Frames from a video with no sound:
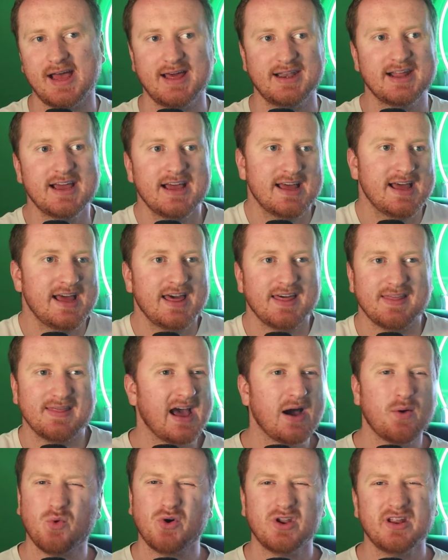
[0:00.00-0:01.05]
And
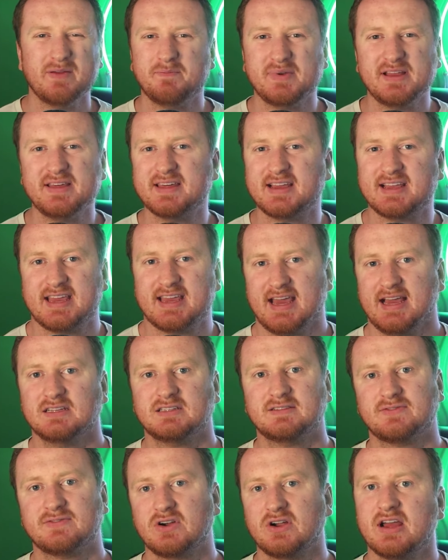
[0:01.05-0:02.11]
that wouldn't be the
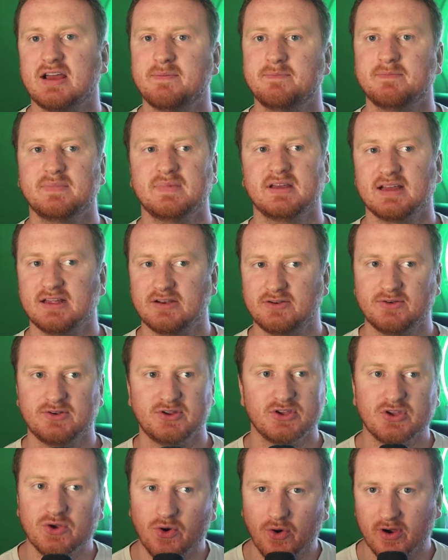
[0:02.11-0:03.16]
case for him in
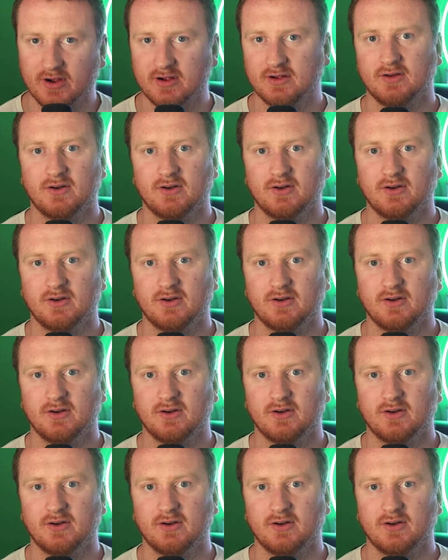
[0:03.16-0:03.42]
New York,